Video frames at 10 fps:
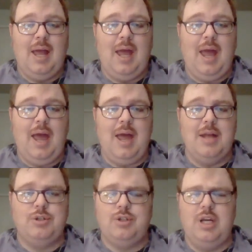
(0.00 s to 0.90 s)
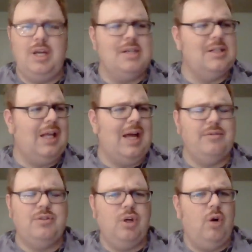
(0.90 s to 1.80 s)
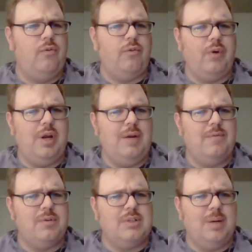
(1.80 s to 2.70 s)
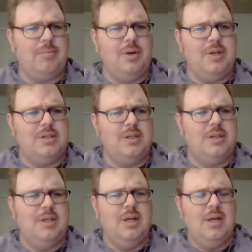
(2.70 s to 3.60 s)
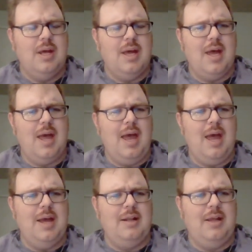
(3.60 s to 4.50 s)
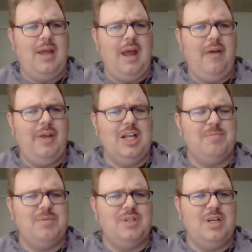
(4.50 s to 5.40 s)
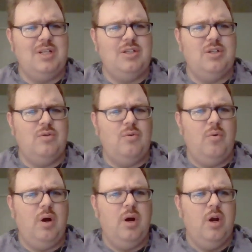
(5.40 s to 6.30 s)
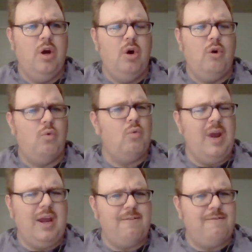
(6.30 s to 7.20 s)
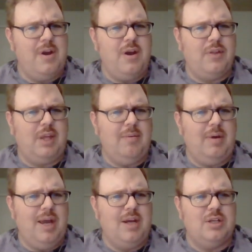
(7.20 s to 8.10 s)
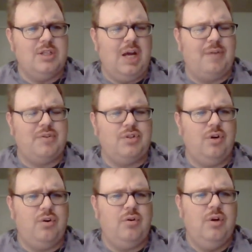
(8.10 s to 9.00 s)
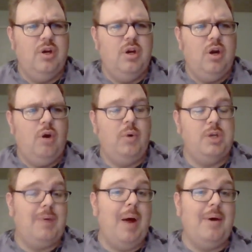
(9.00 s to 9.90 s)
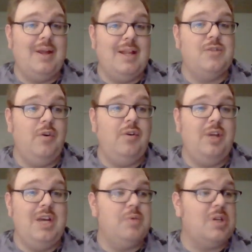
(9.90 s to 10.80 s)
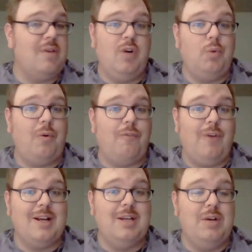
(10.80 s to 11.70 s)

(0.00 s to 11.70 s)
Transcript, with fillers: And she is allowed to go free for some reason and the aliens proceed to reconfigure the communications officer. Which, by the way, it's really he was converted to a freaking.